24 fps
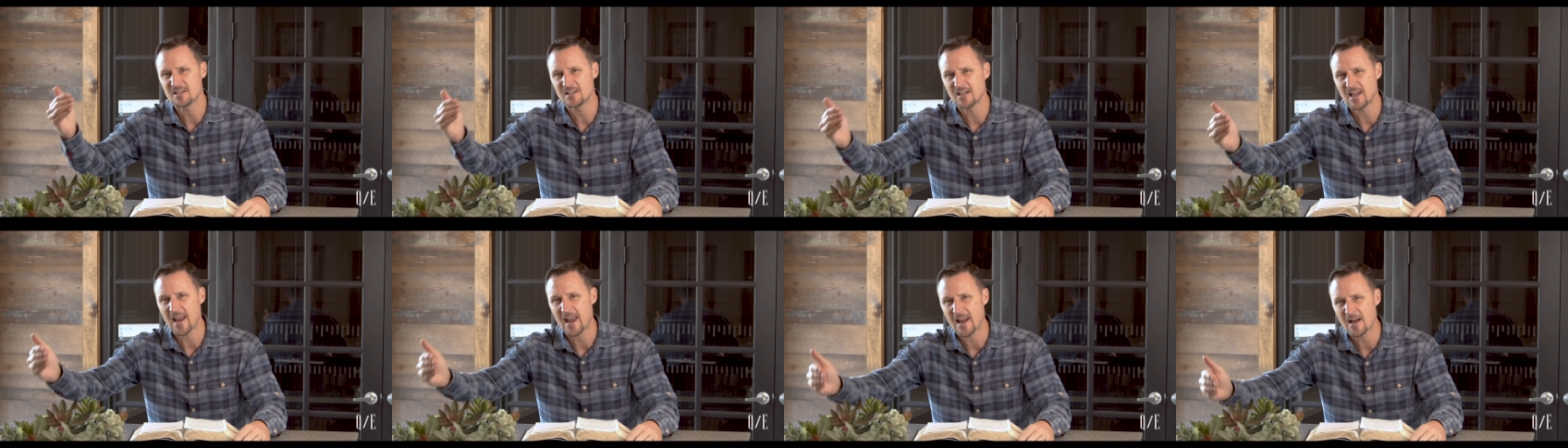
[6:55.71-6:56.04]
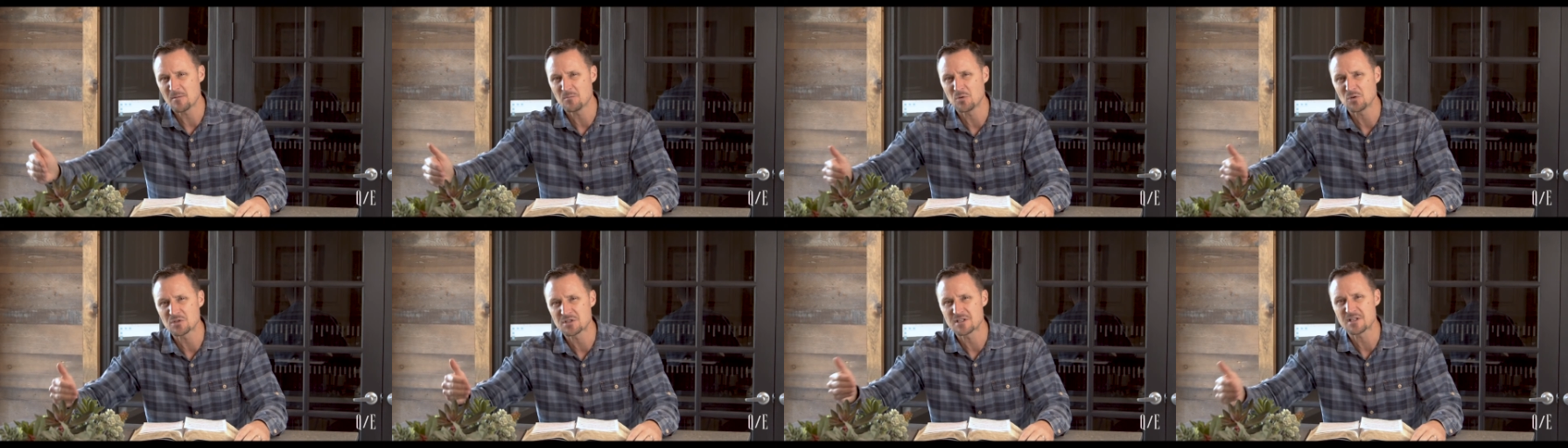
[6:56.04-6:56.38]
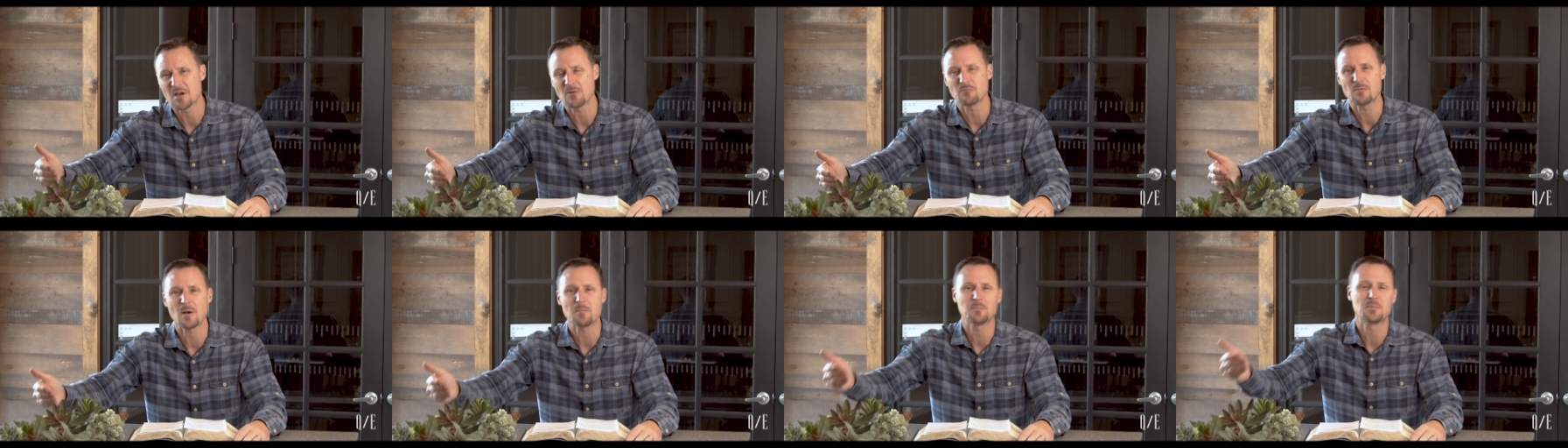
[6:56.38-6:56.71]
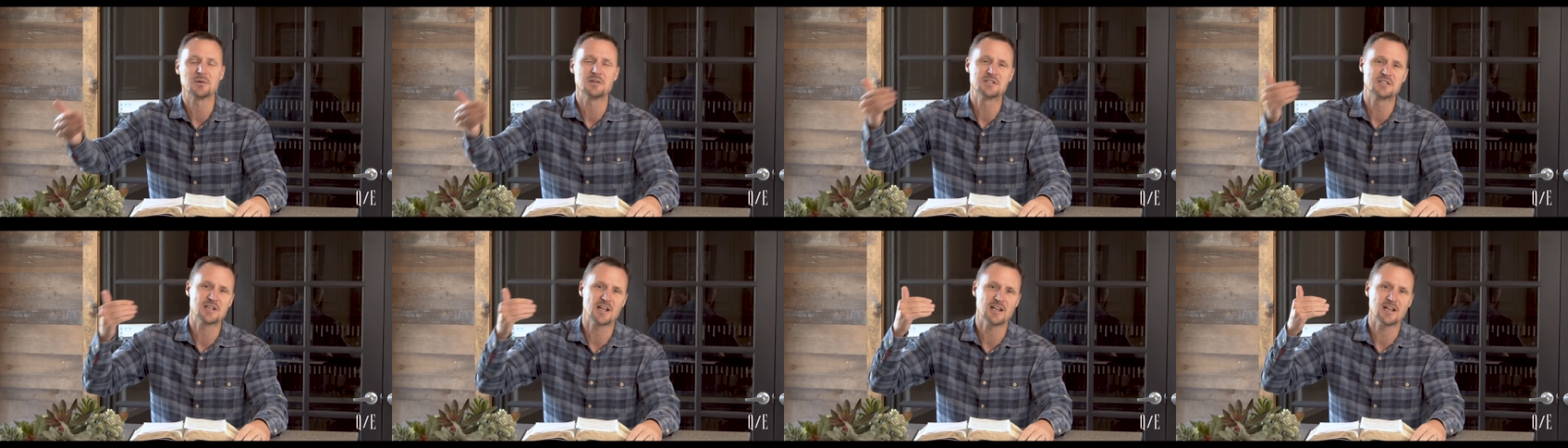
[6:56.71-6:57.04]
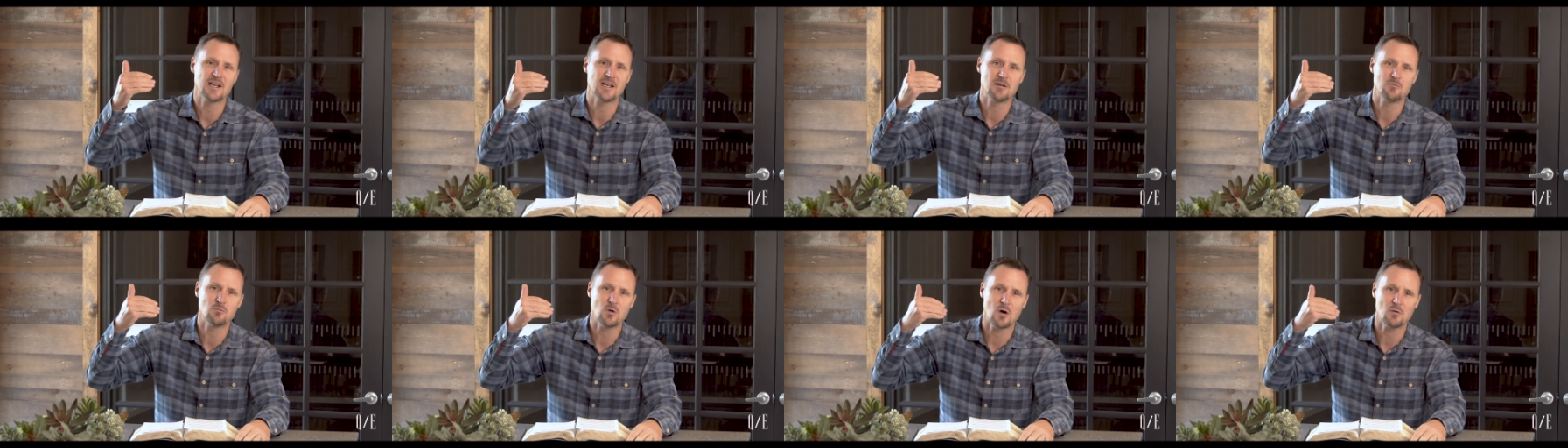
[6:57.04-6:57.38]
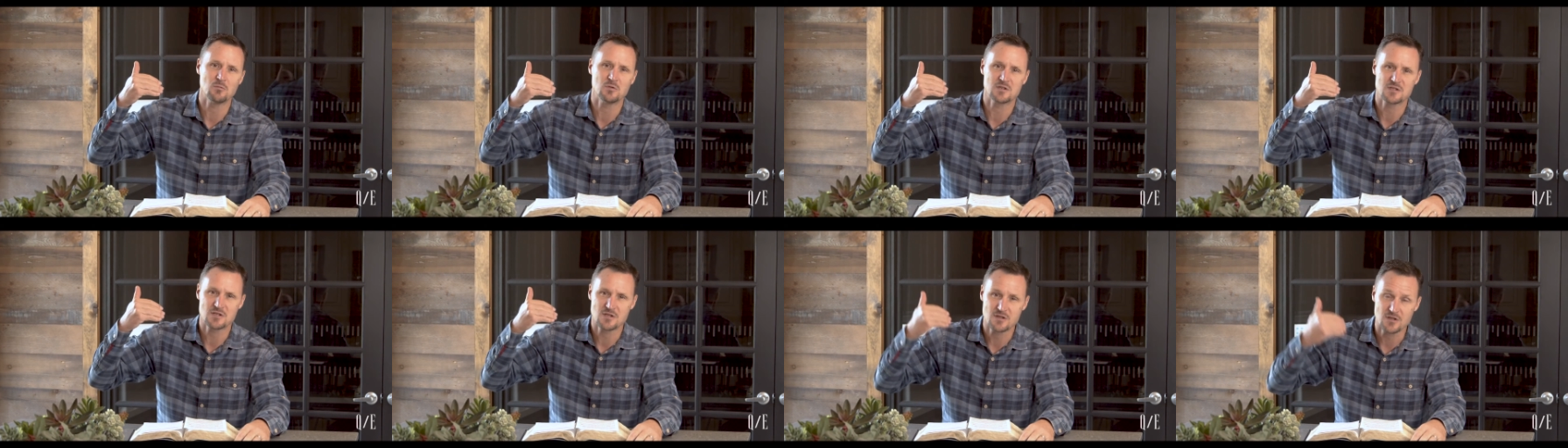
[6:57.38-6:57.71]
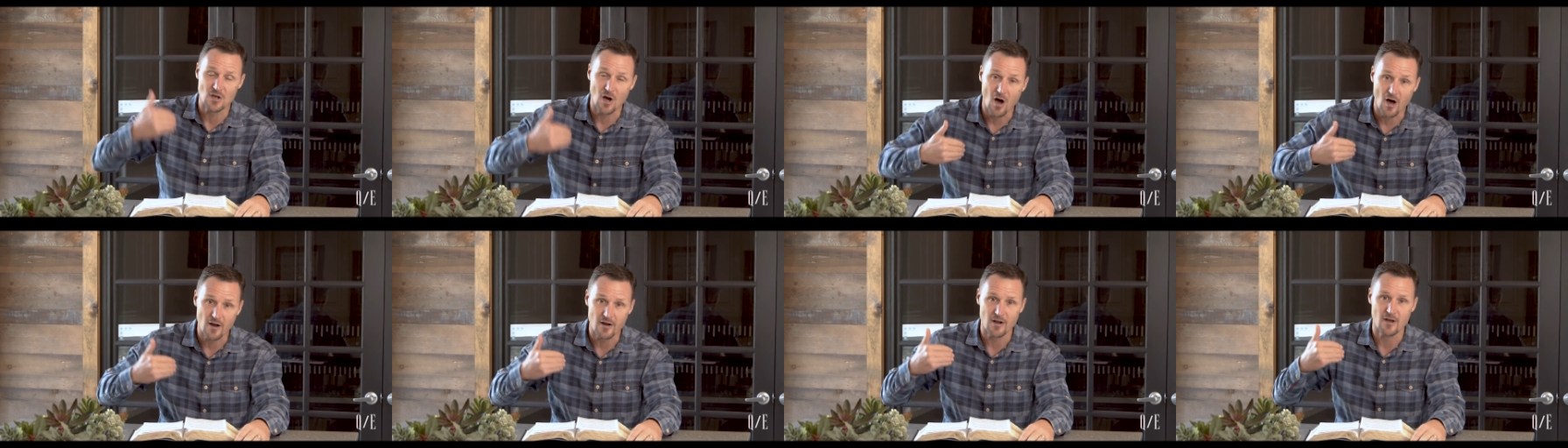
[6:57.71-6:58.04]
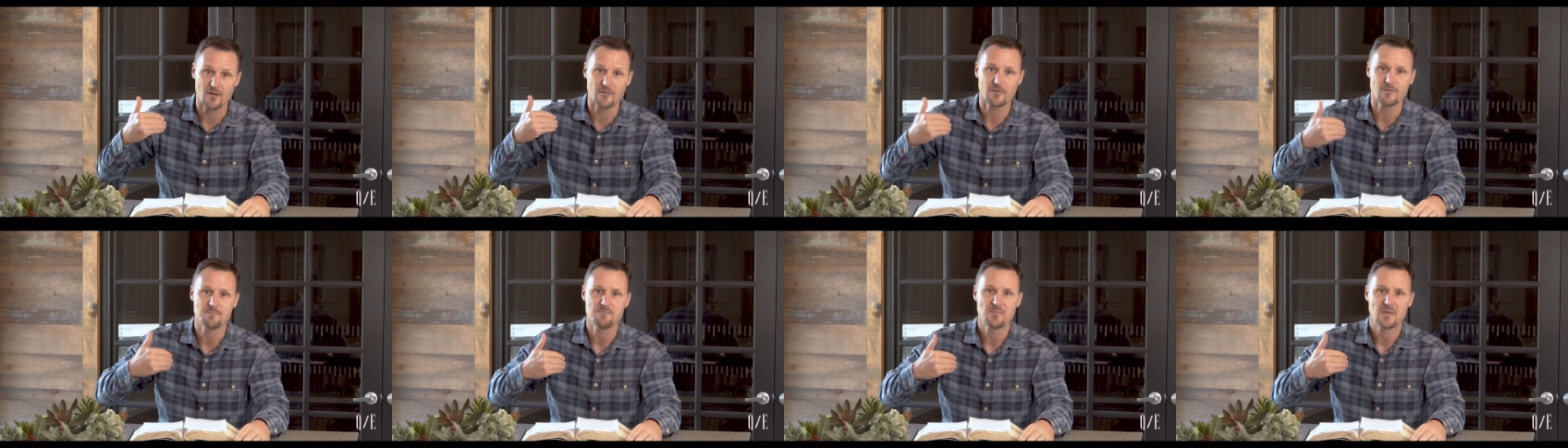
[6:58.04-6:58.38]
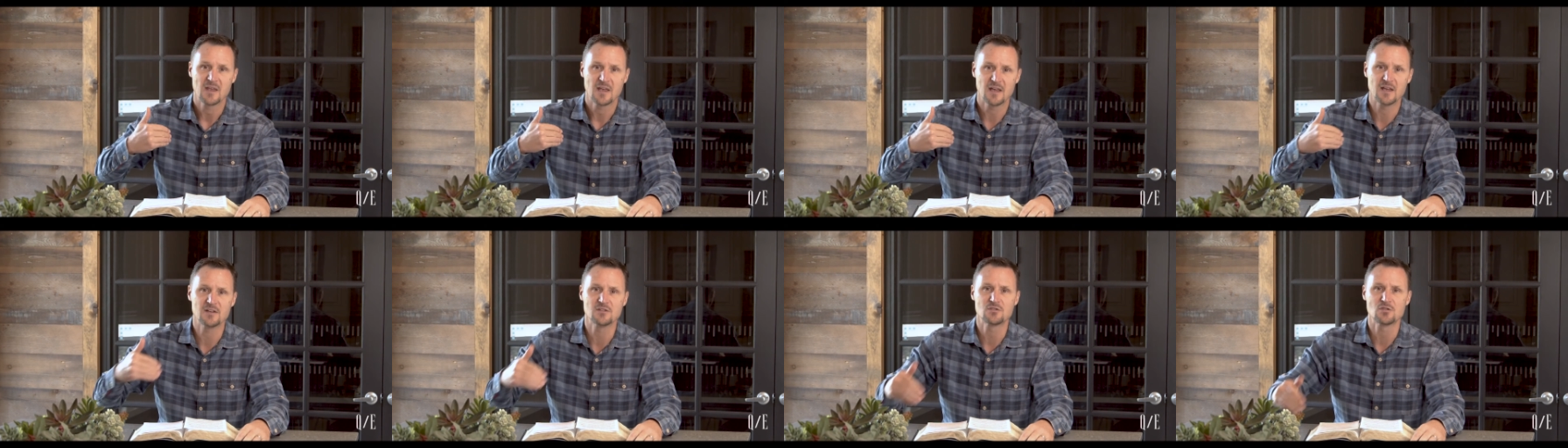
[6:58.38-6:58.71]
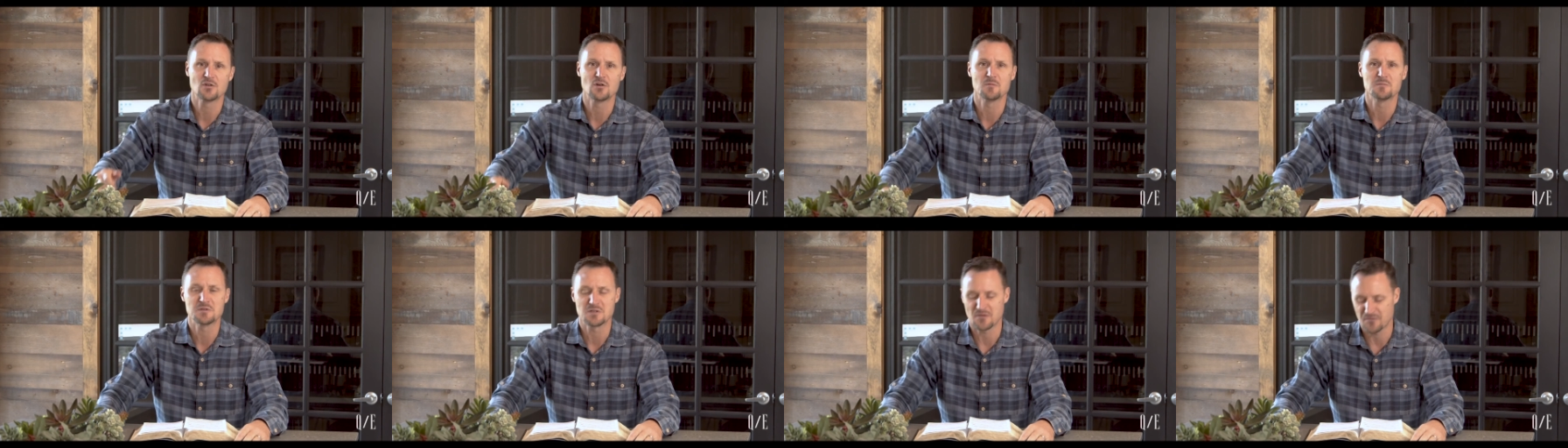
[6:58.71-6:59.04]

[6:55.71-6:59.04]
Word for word: animals that represented what was thought of in terms